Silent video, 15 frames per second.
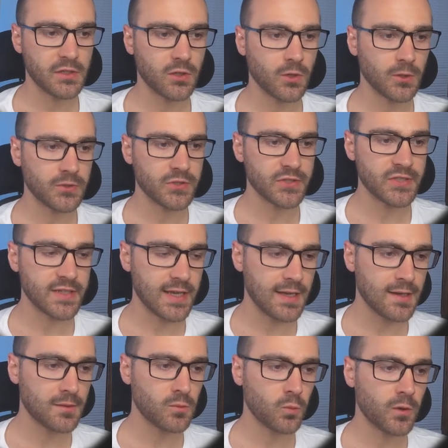a call to
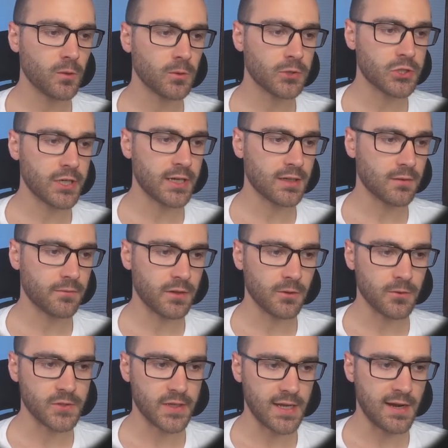scan, we will check if there
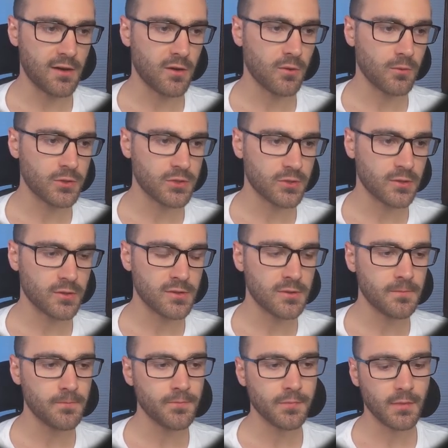was an error returned.
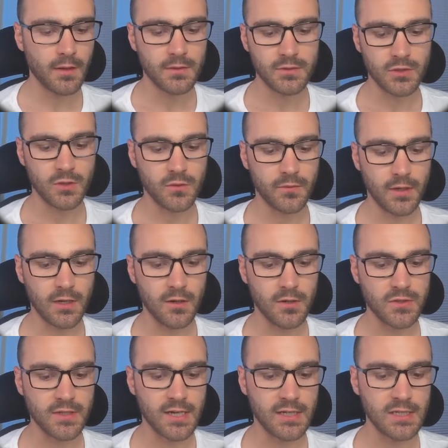So if error
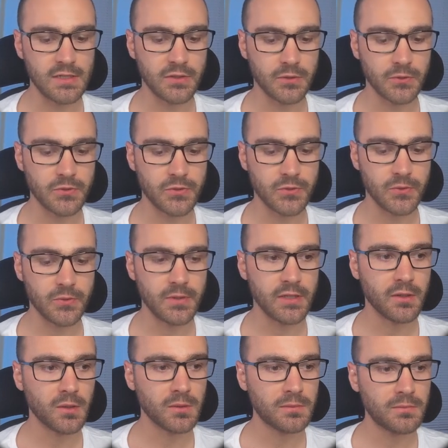is not equal to
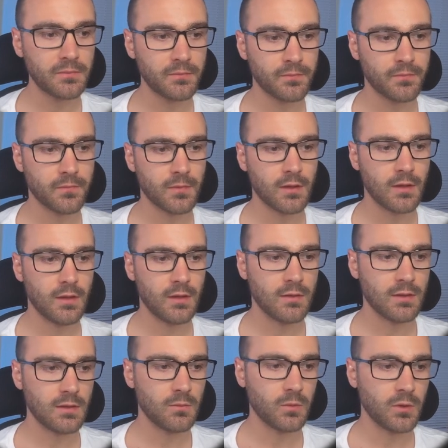nil,
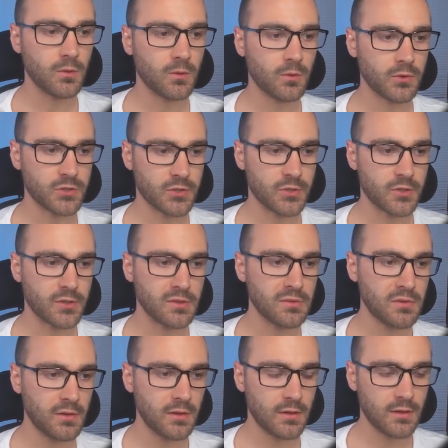then we will
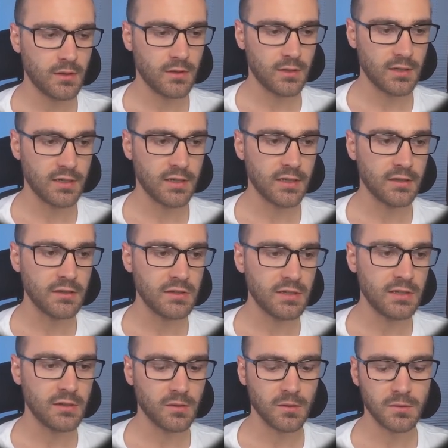return
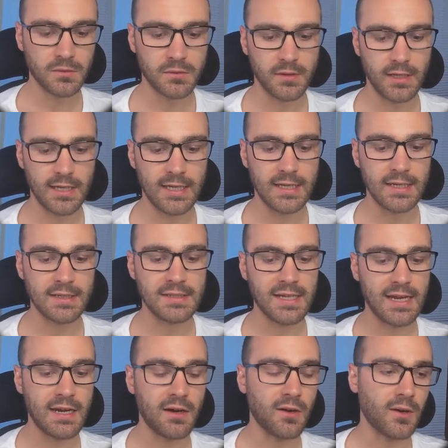nil and
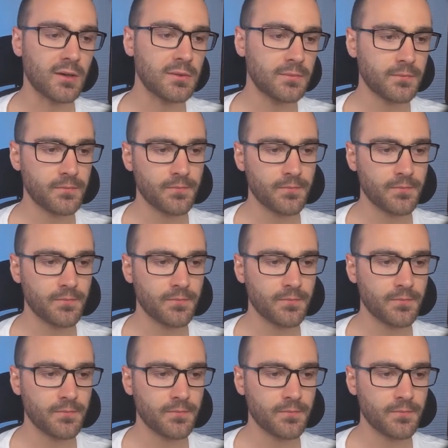error.